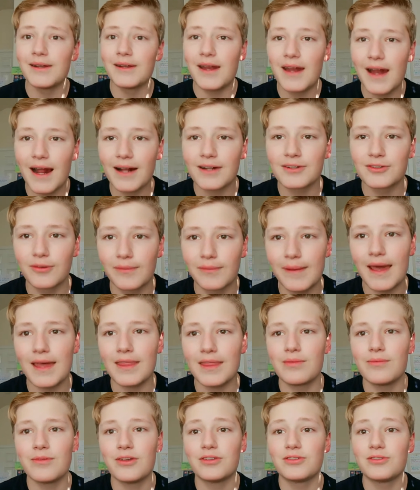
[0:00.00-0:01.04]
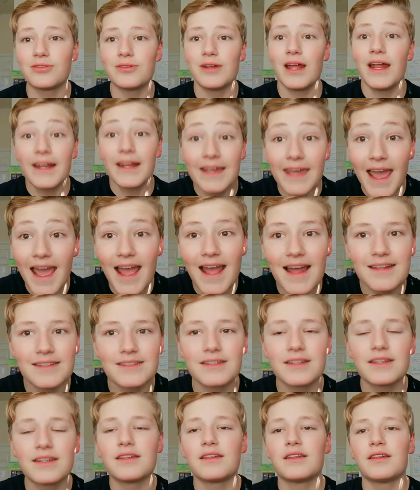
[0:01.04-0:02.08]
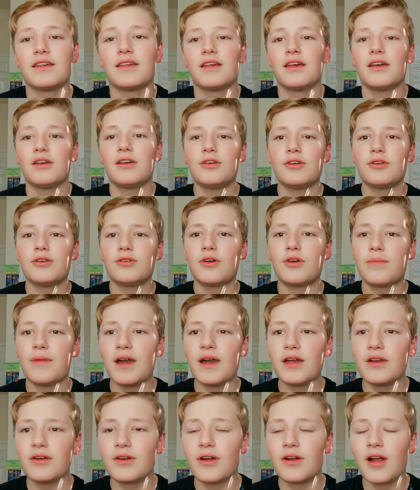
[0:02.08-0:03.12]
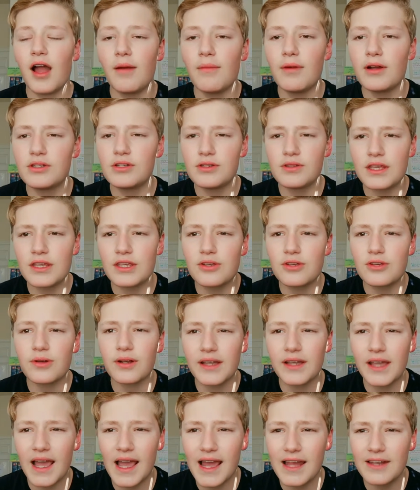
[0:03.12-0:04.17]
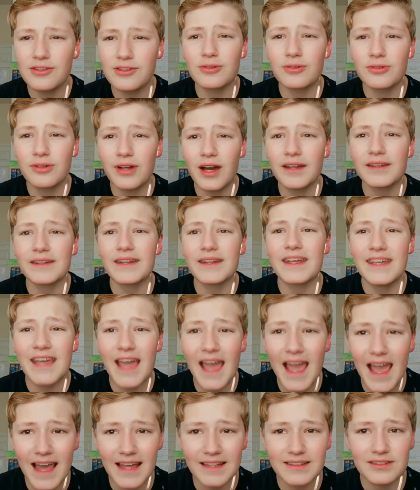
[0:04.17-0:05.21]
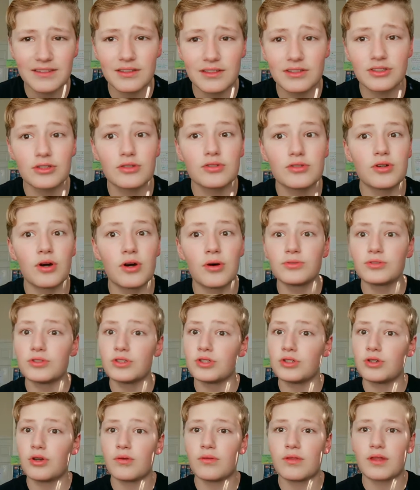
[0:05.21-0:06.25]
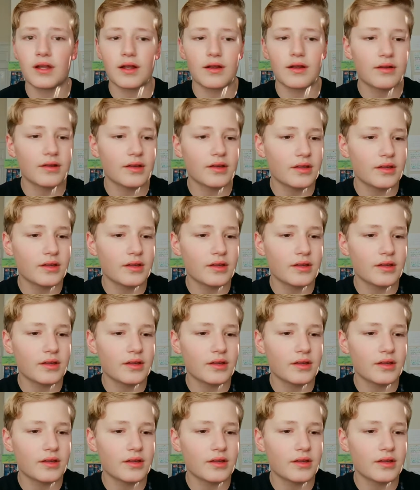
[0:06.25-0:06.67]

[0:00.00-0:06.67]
an actual bathroom because you're not a cat. No matter how much you think you're a cat, you're not a cat. So don't go there.